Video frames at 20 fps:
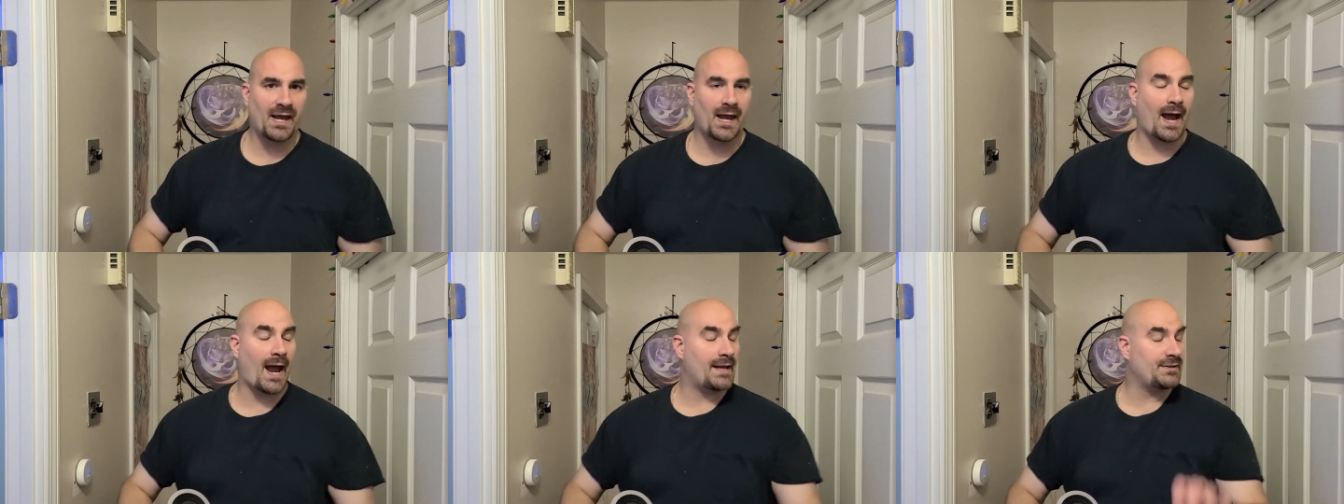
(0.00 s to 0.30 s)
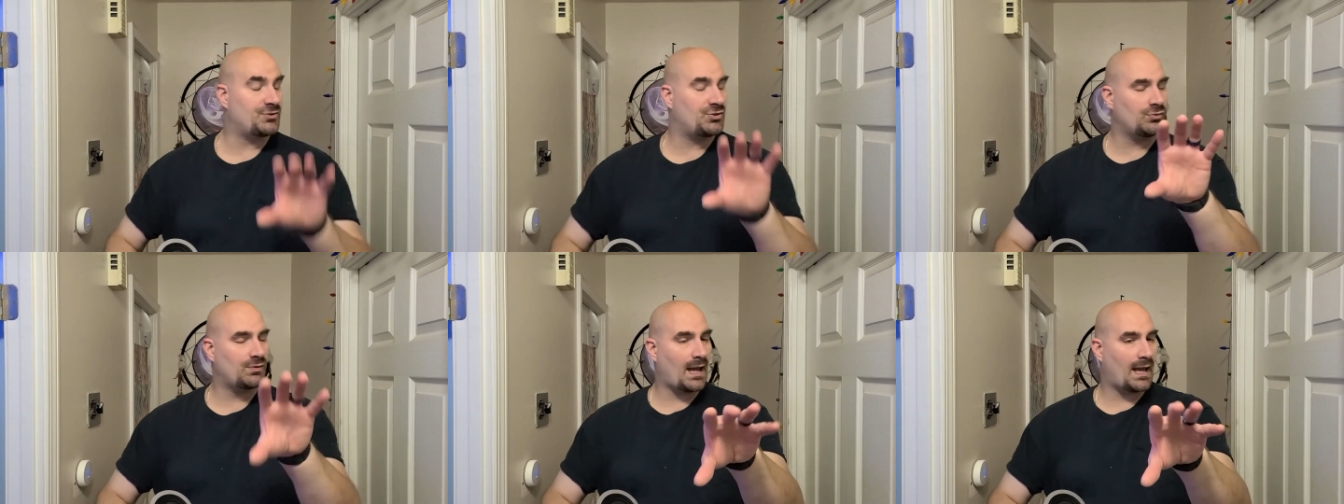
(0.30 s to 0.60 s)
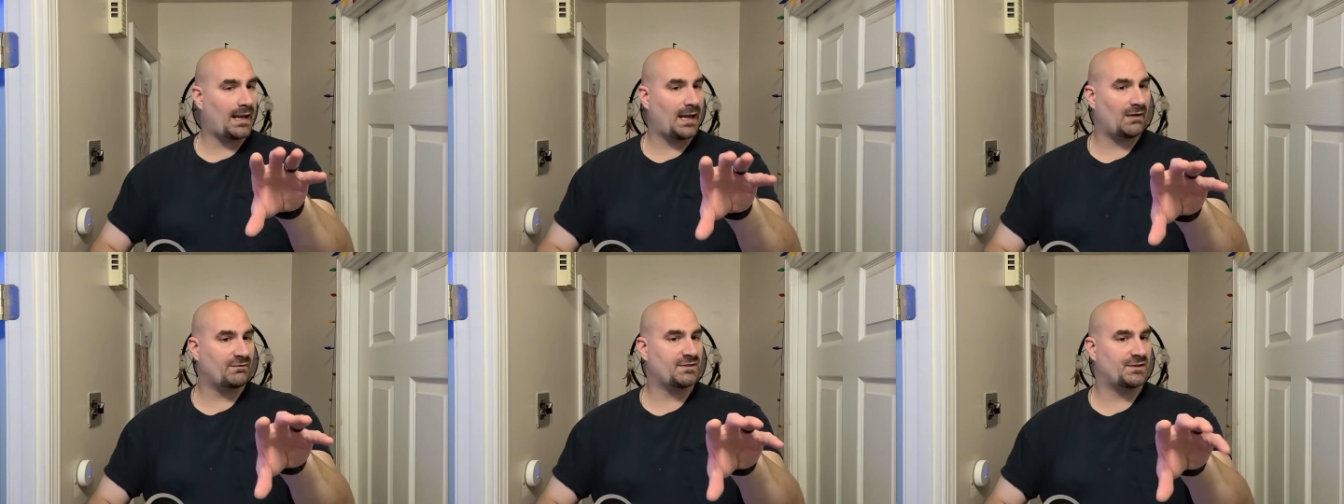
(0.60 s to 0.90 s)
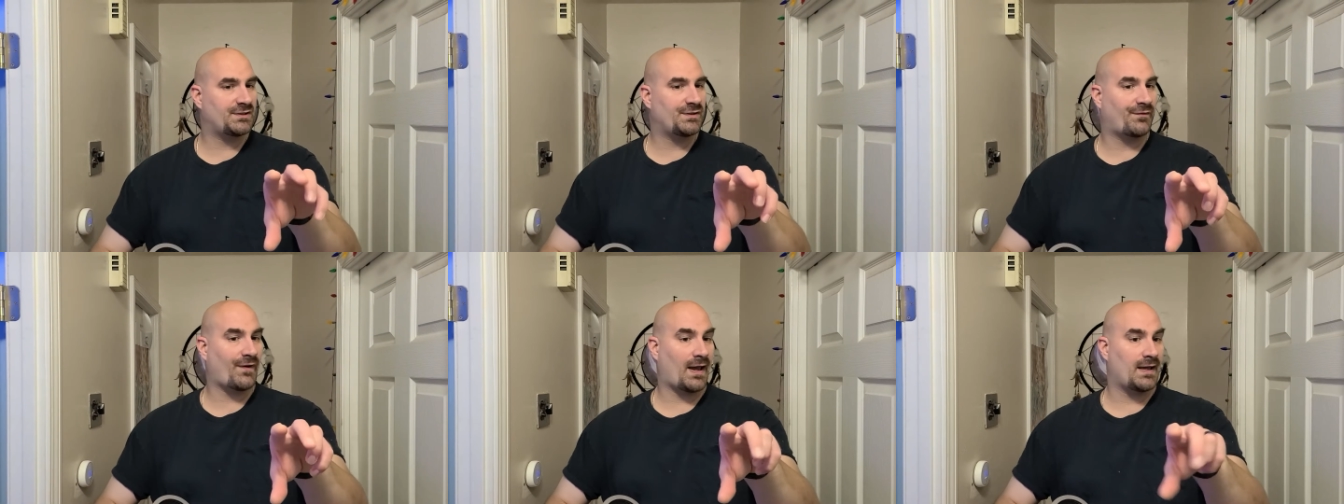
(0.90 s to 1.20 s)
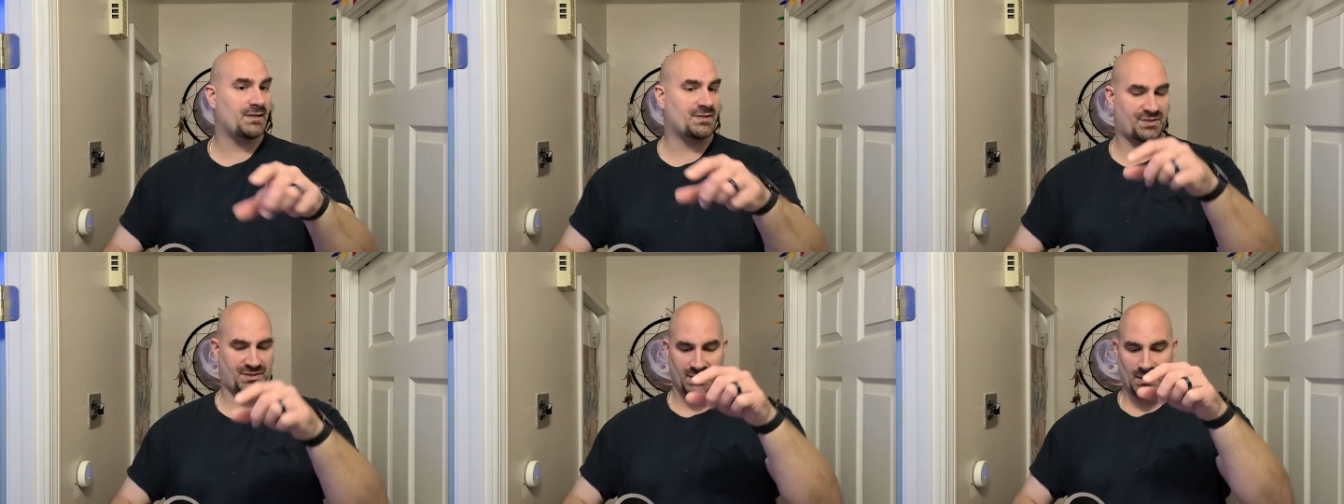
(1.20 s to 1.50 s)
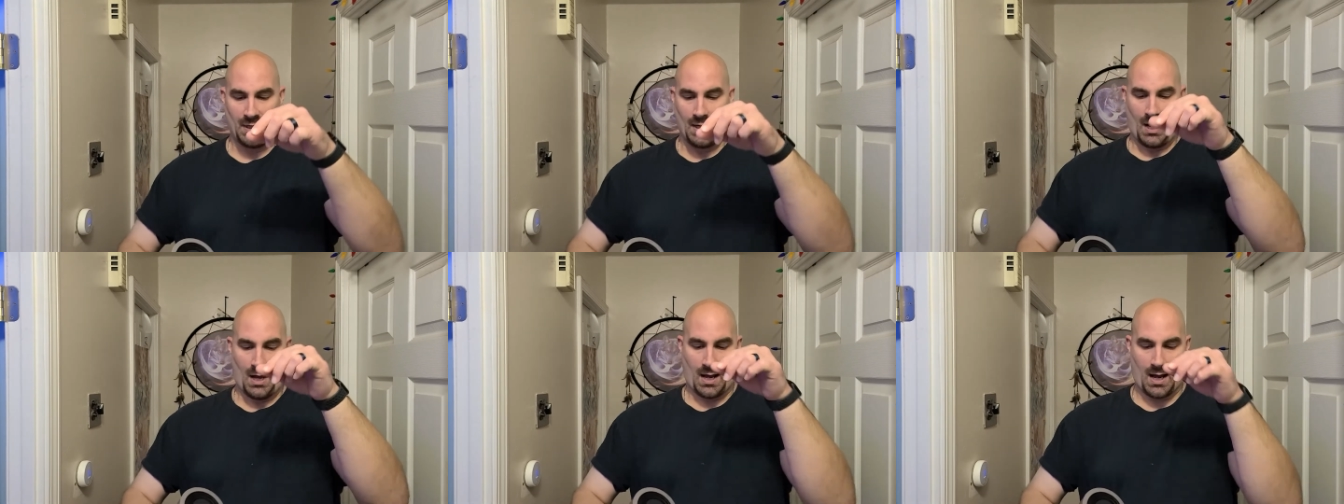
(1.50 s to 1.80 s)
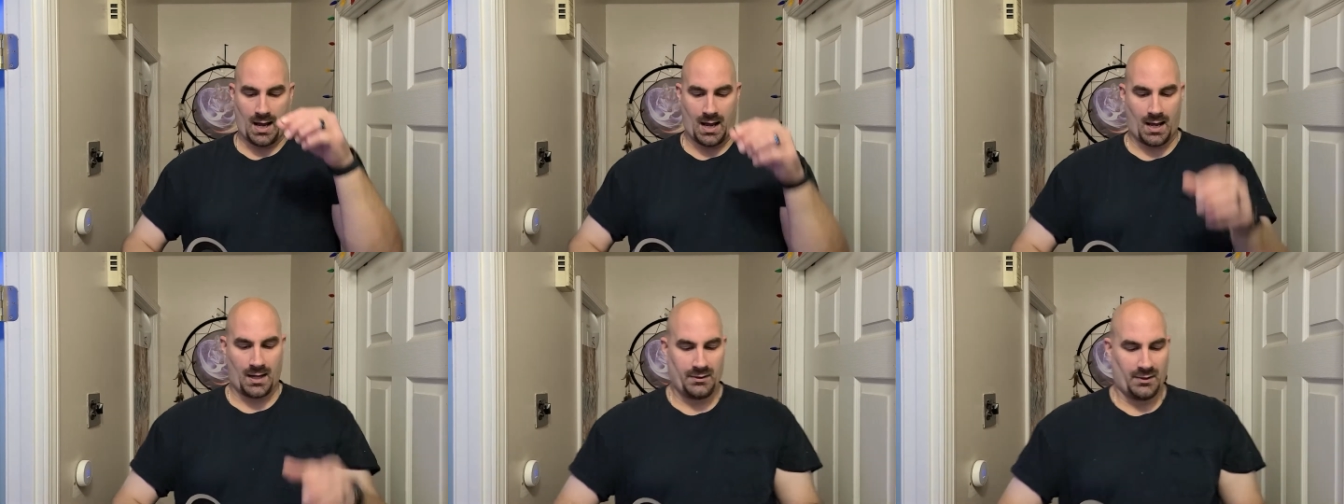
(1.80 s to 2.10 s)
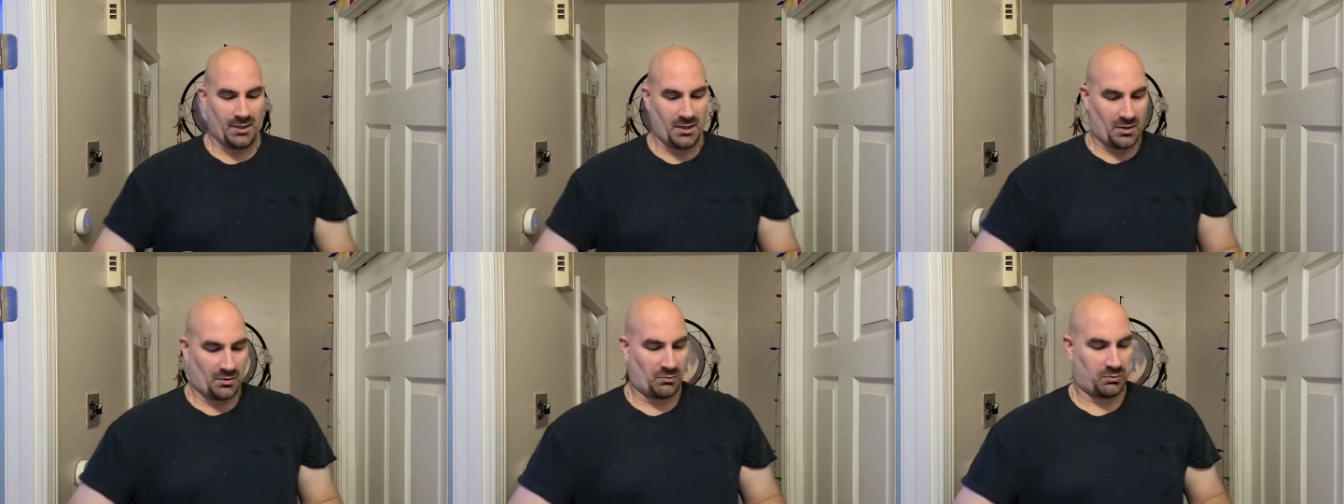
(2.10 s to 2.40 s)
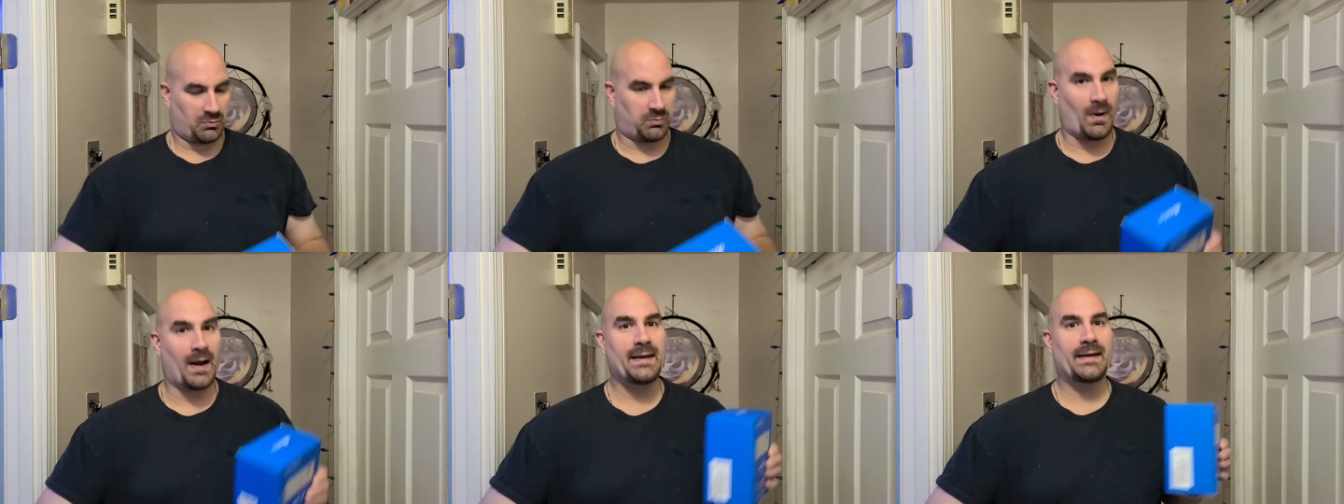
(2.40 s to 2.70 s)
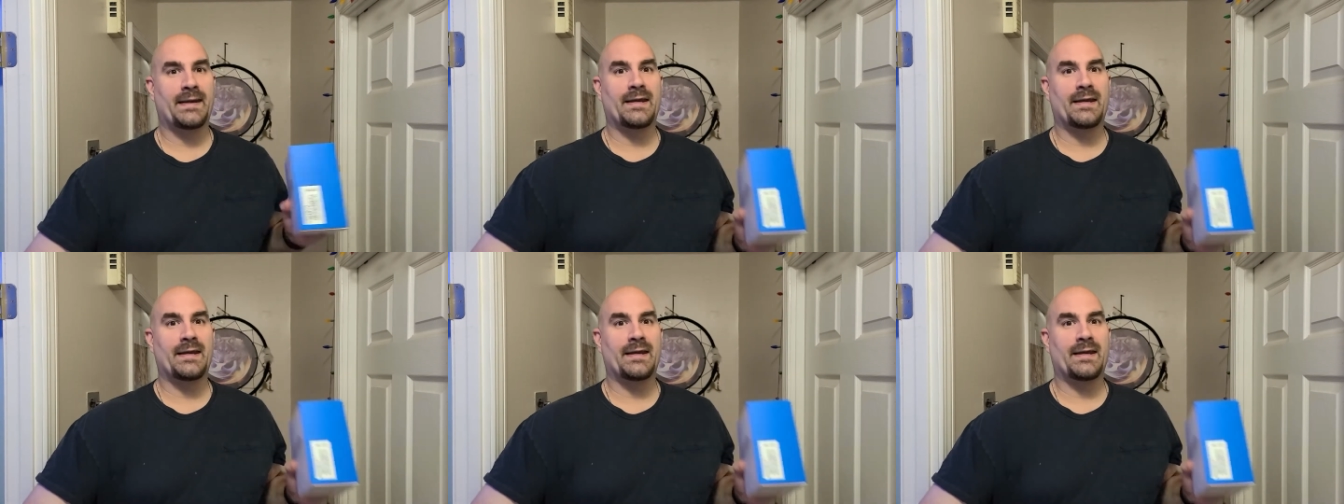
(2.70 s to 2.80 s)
I do not have the device right